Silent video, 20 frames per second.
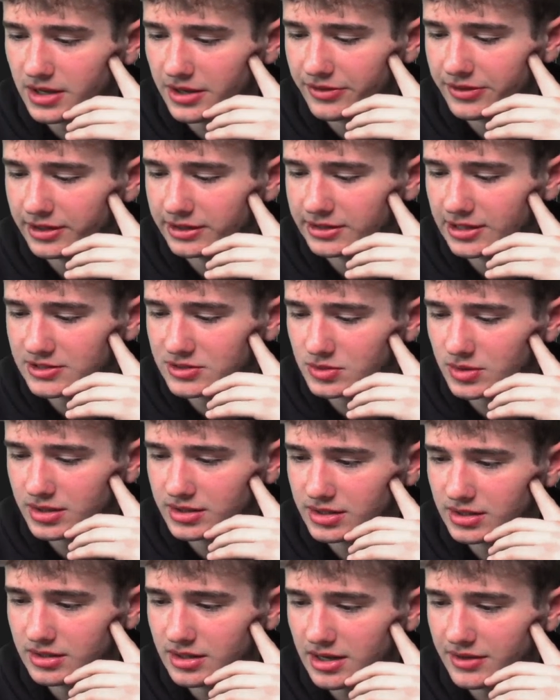I think that's what I
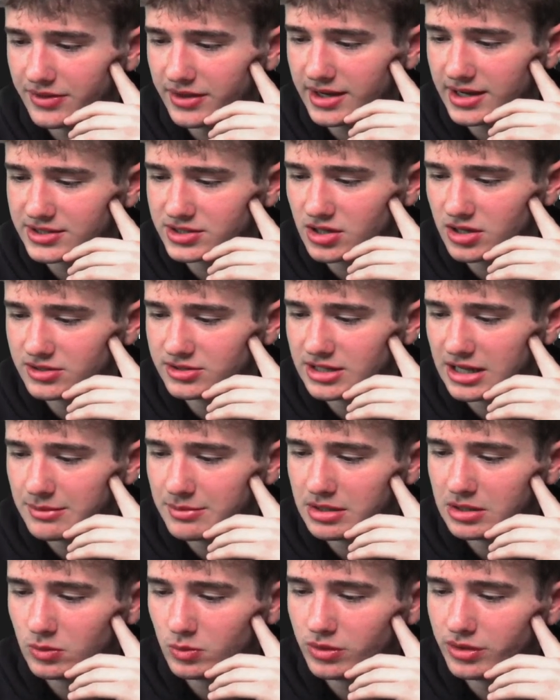did. I think I saw
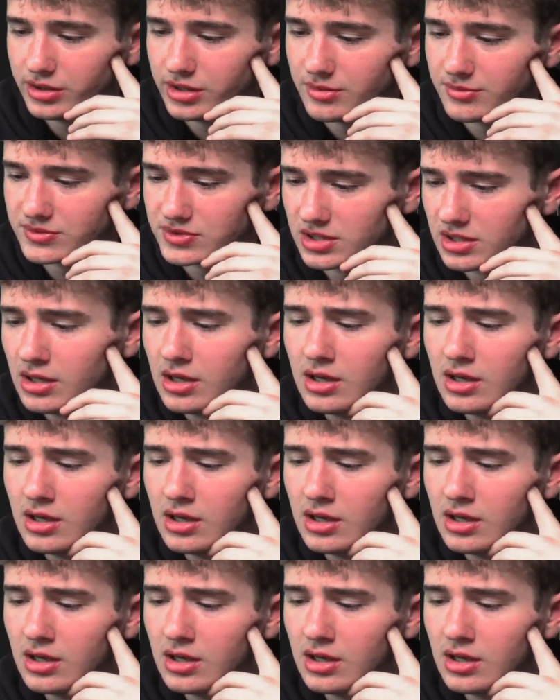Damian Williams.